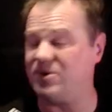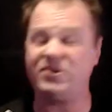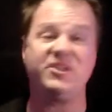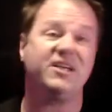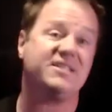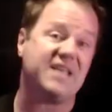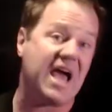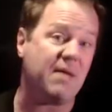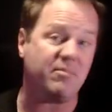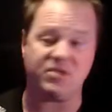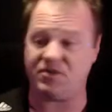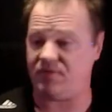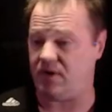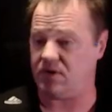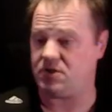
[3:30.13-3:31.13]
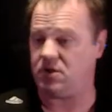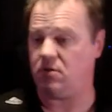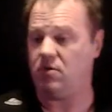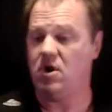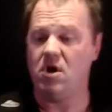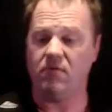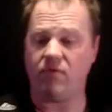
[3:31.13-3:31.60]
atmospheres. So
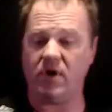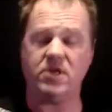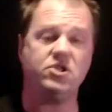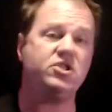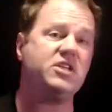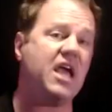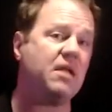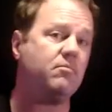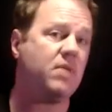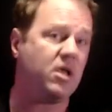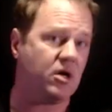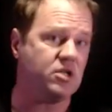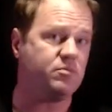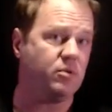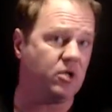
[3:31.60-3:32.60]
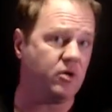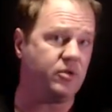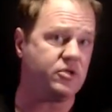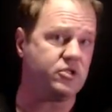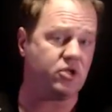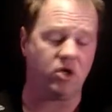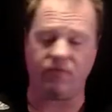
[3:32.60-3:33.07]
for each 10 meters below the
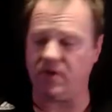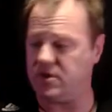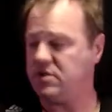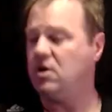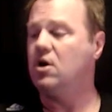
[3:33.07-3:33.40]
surface,